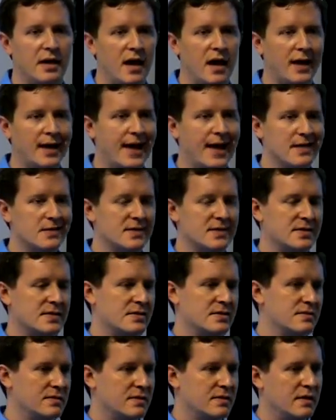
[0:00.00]

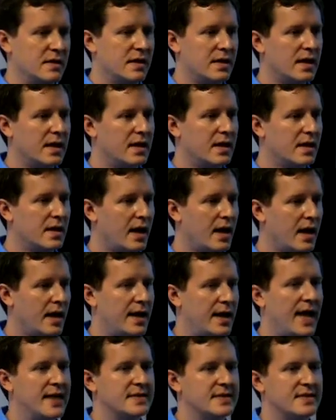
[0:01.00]
against the uh,
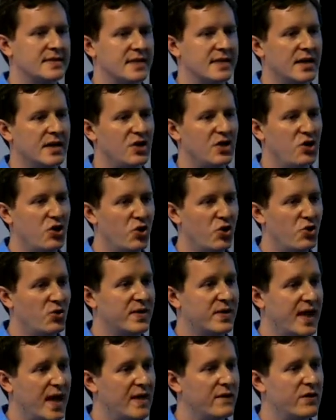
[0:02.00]
entity who
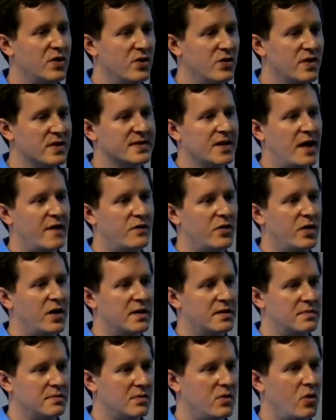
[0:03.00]
gave you the
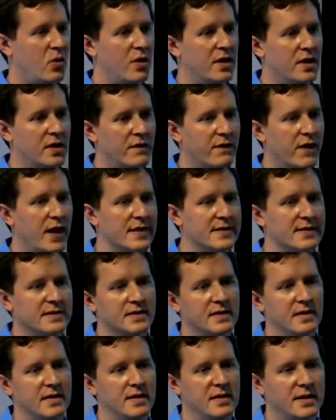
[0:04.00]
software or the
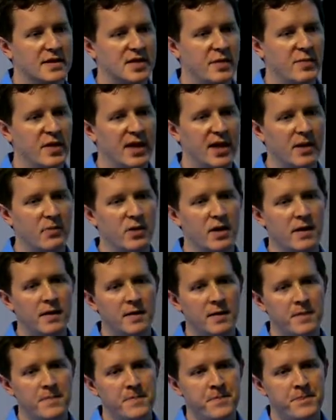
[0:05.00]
device to begin with.
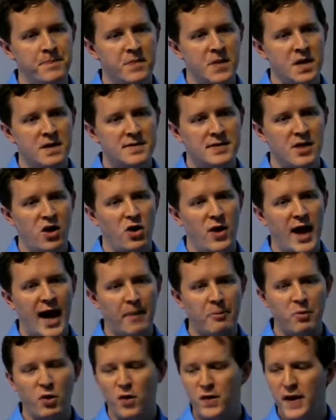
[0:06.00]
So
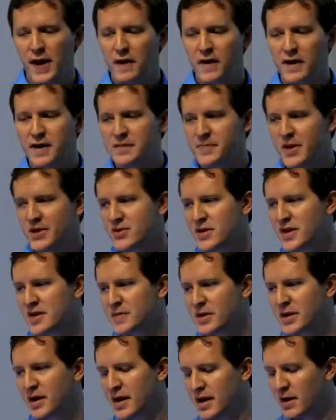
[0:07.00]
Apple lately especially has
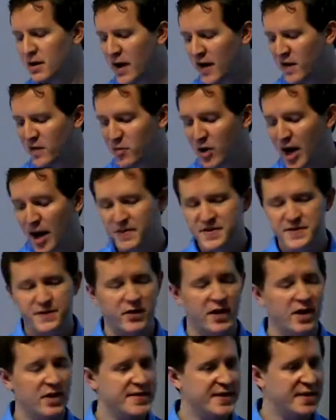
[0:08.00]
been getting a lot of props
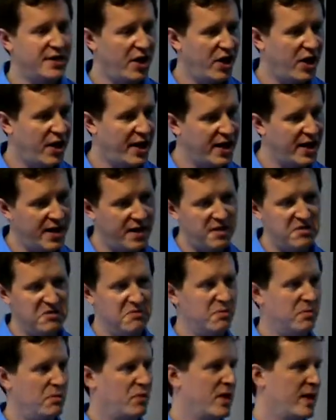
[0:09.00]
for their security,
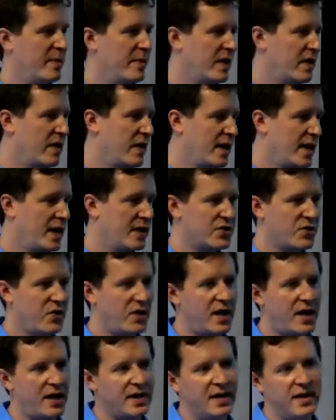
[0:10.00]
way better than
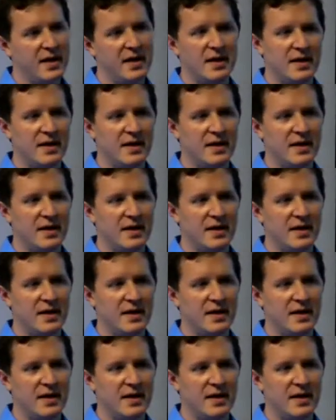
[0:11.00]
Android.